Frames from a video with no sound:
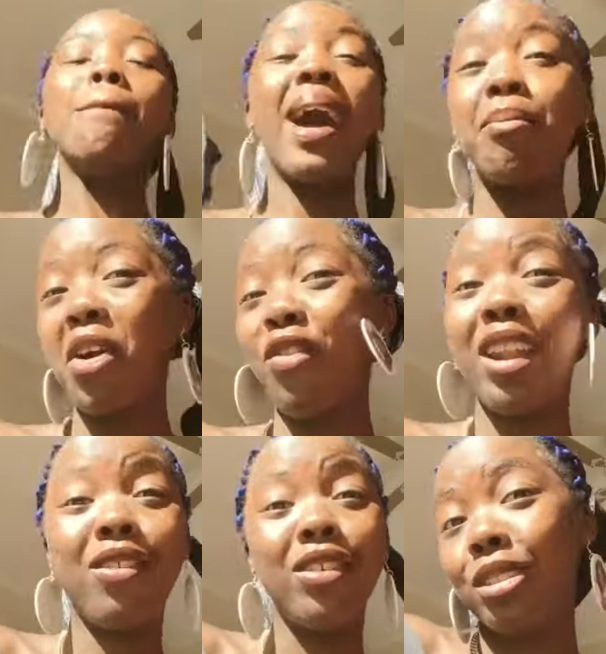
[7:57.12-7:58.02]
My
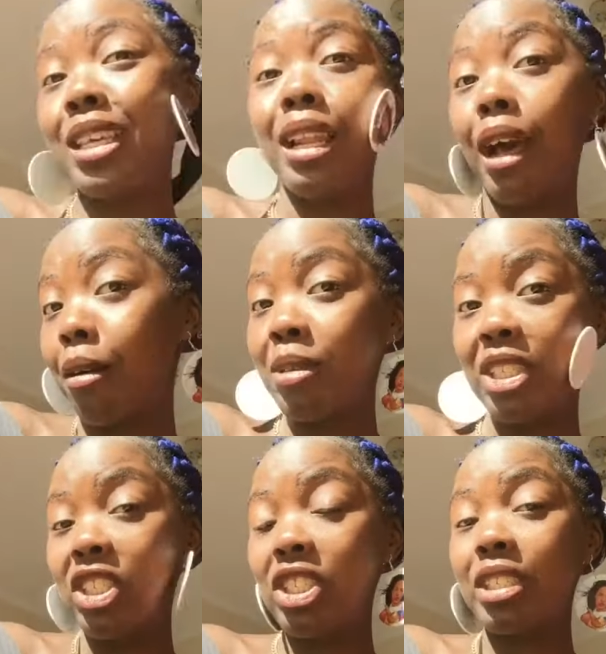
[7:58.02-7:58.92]
boyfriend never used to send long
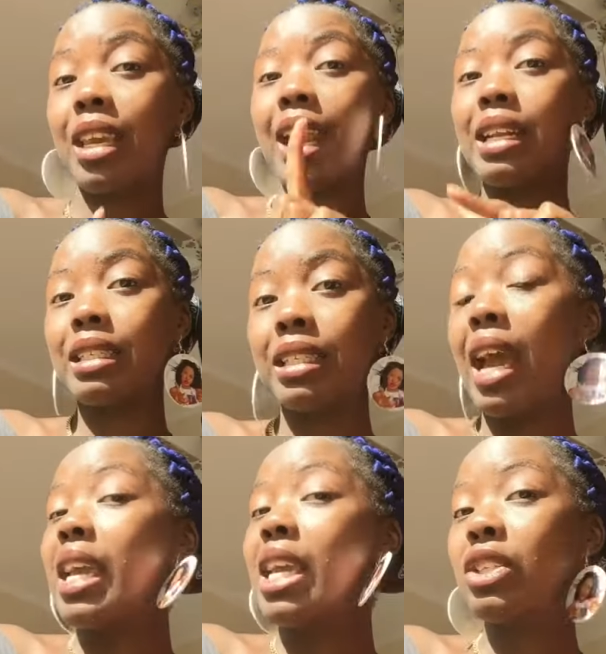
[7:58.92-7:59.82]
messages.
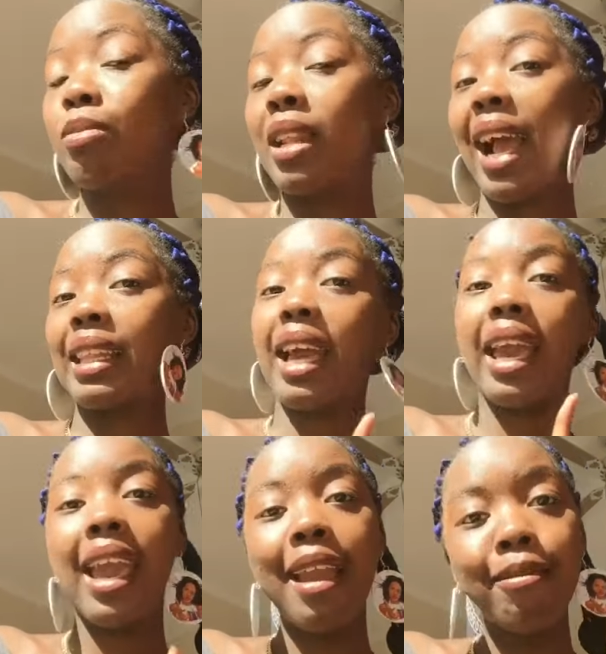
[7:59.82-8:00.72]
He used to be like
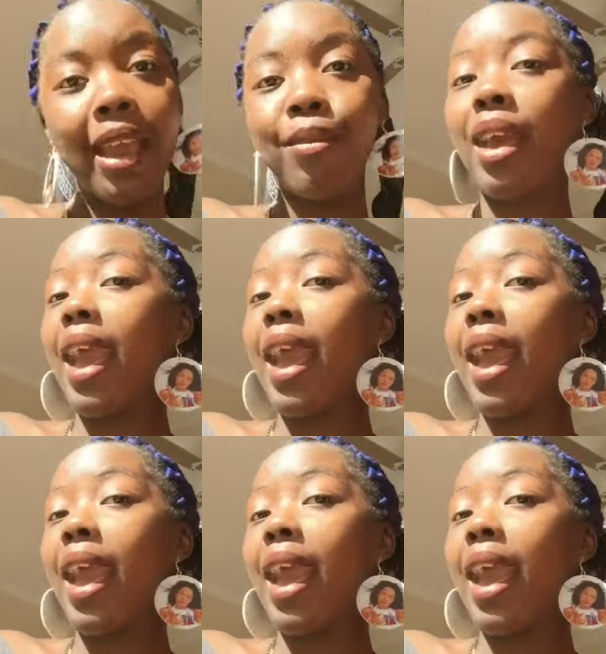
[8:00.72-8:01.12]
that, hey, babe,